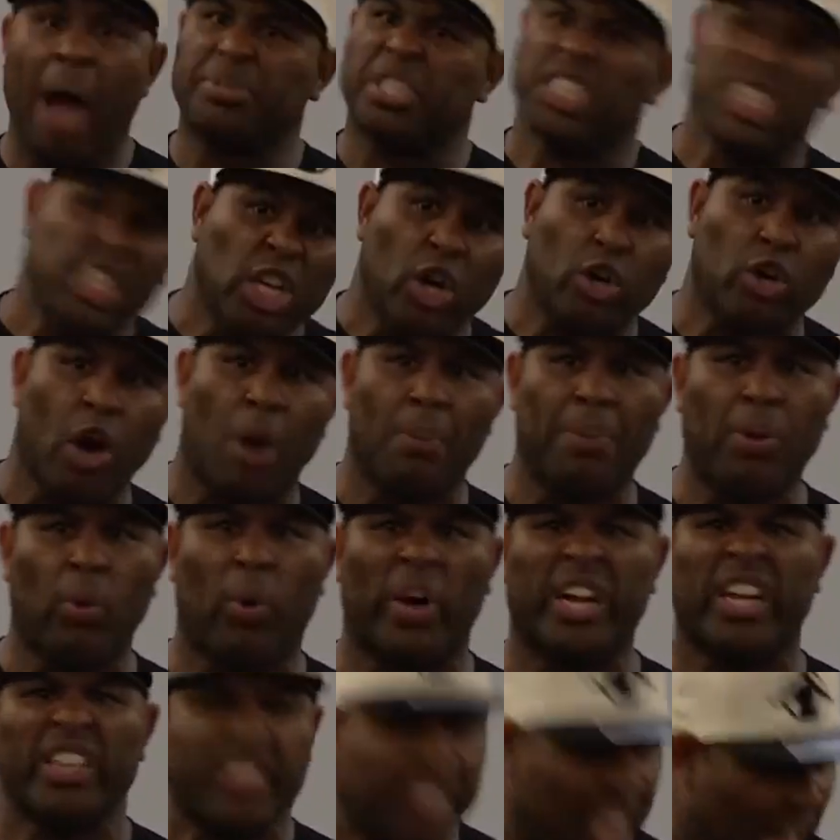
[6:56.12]
I'm still gonna be
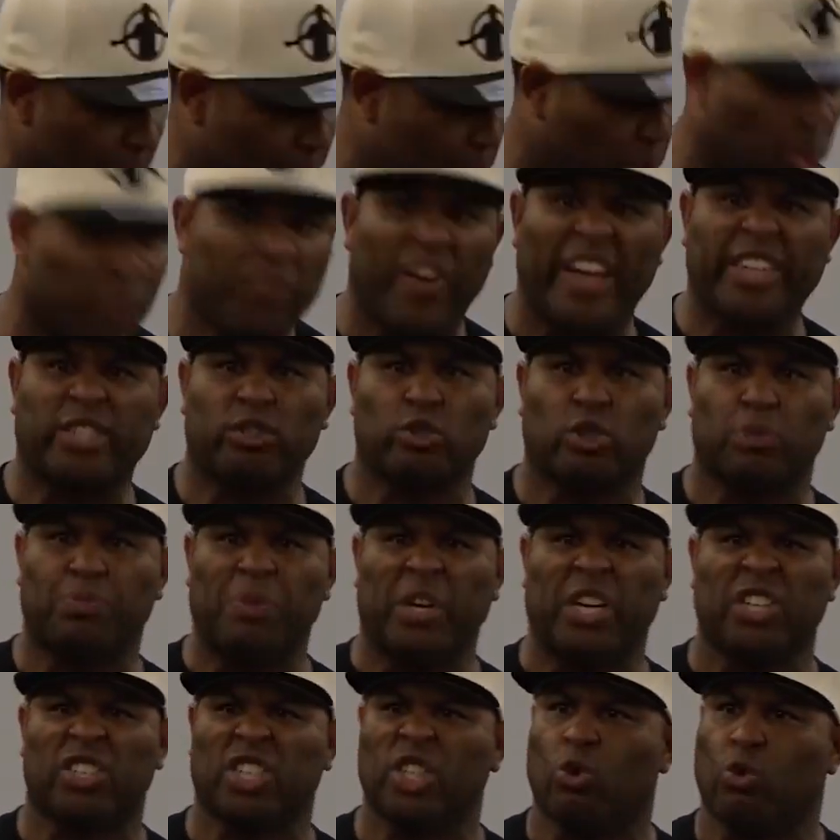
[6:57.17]
one of the top motivational
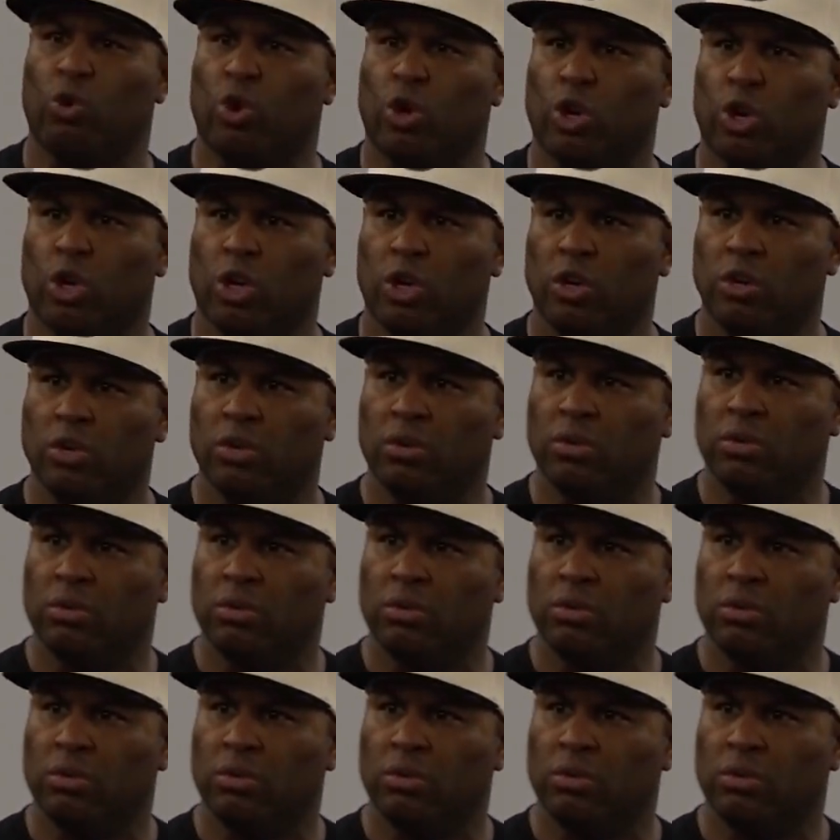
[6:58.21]
speakers in the world.